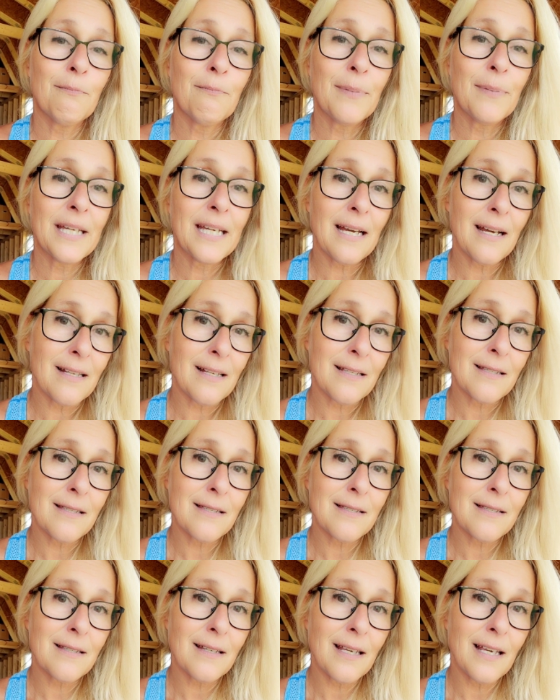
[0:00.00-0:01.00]
Because
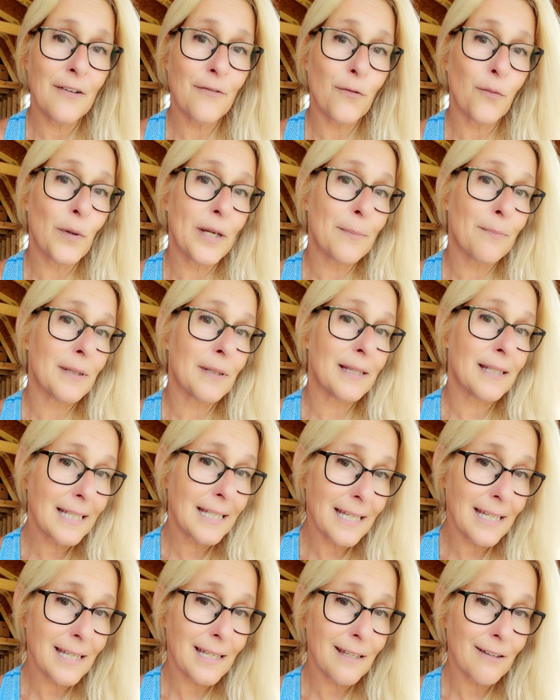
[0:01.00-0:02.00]
if we
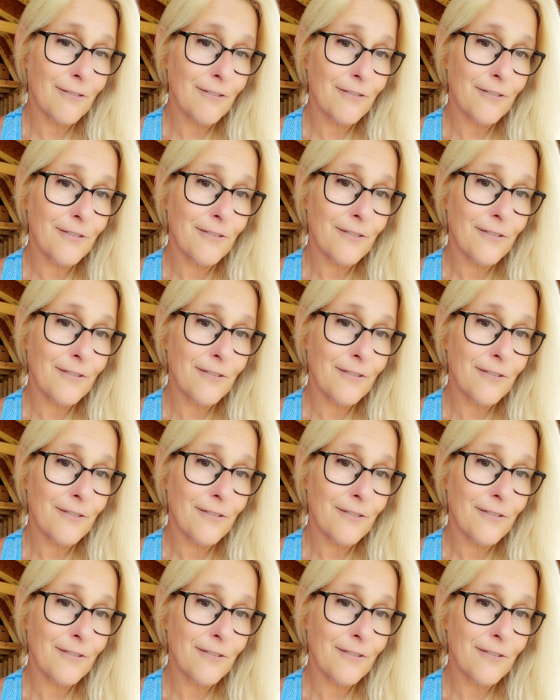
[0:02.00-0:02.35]
believe